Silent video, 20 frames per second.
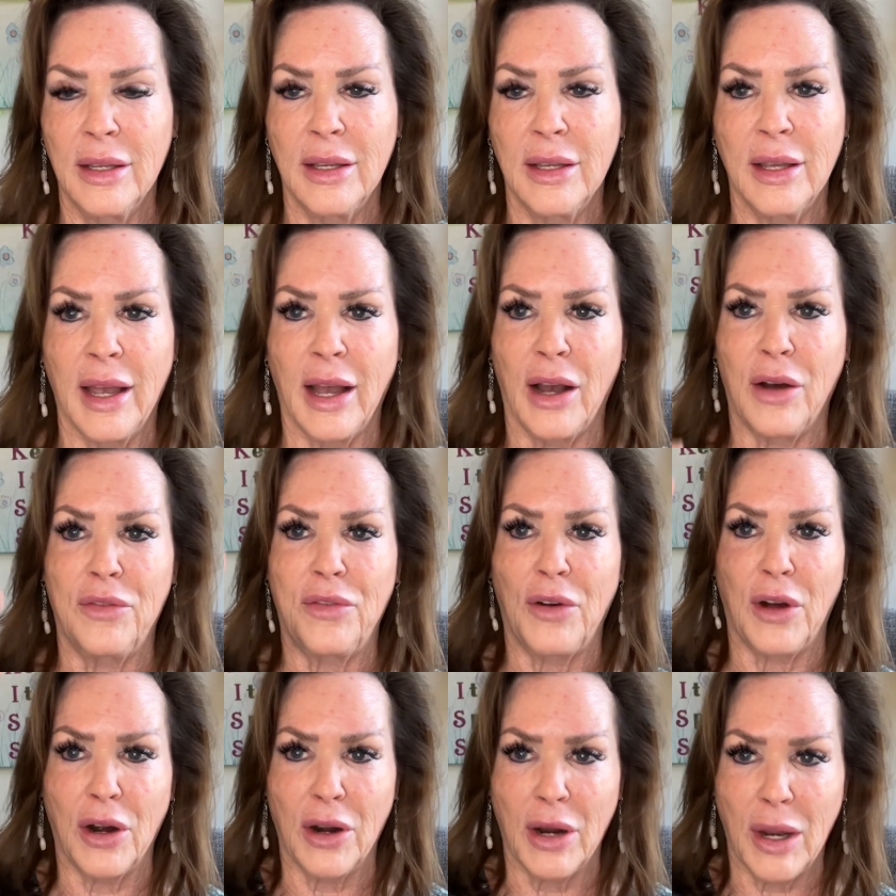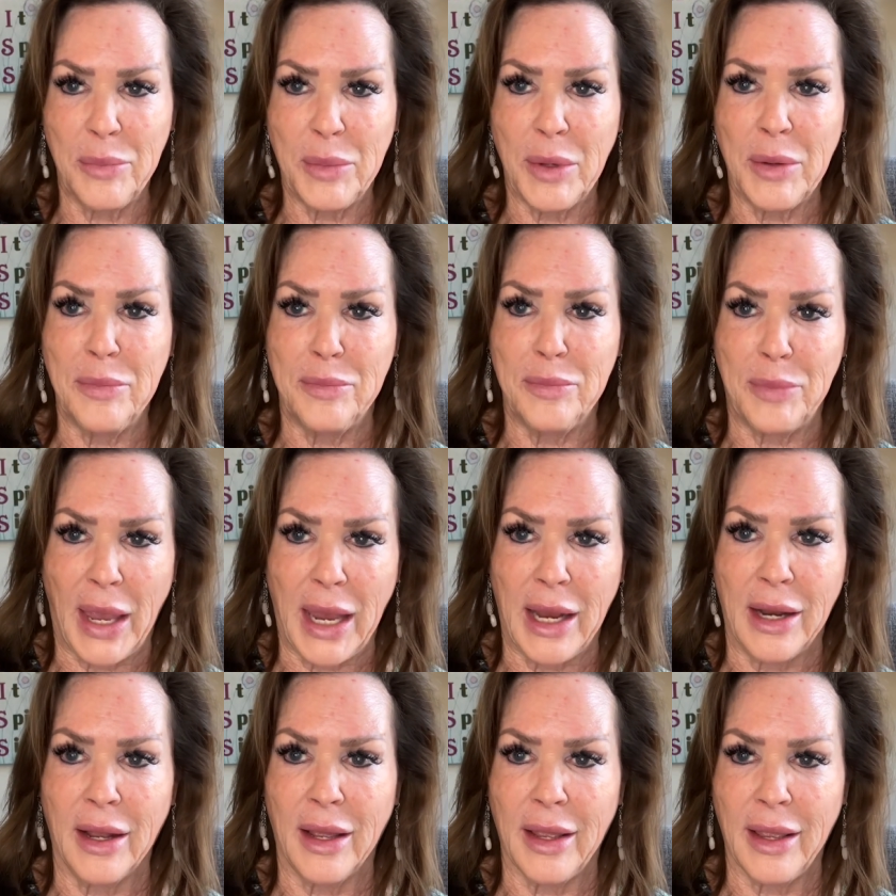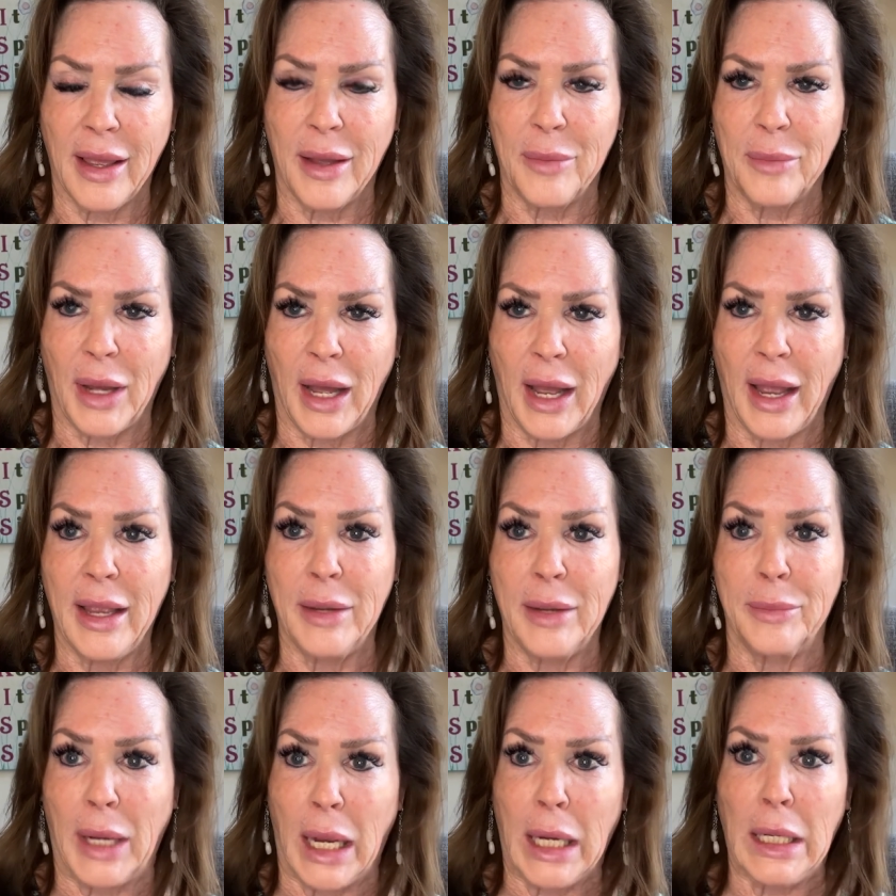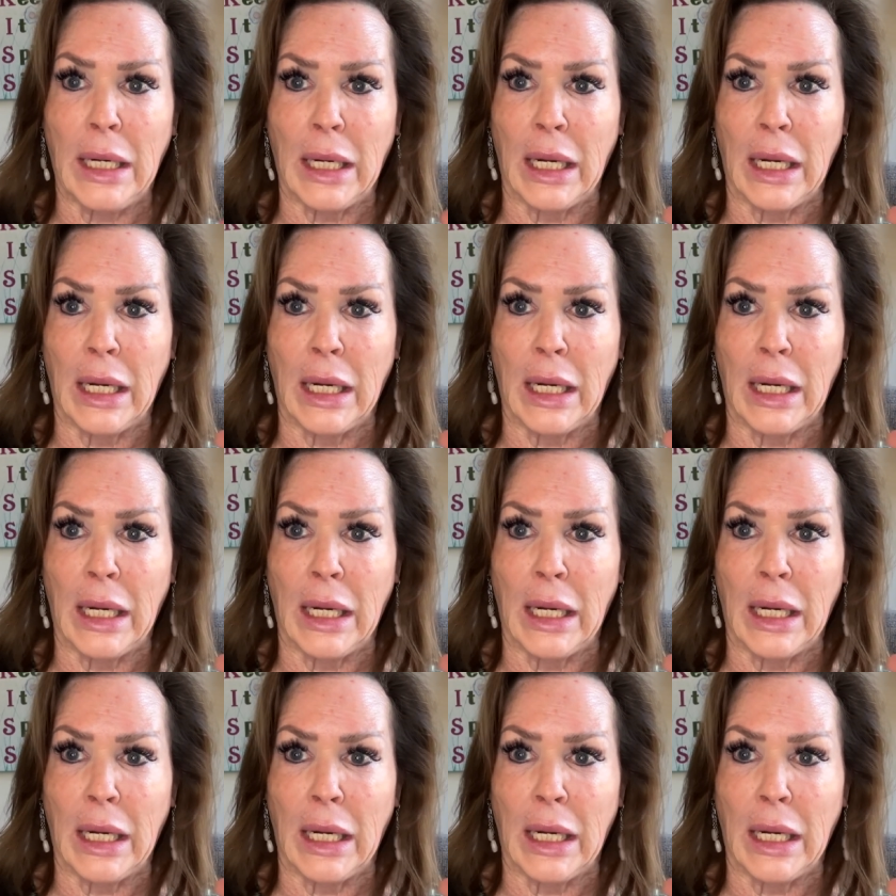How far up in beta am I? Am I?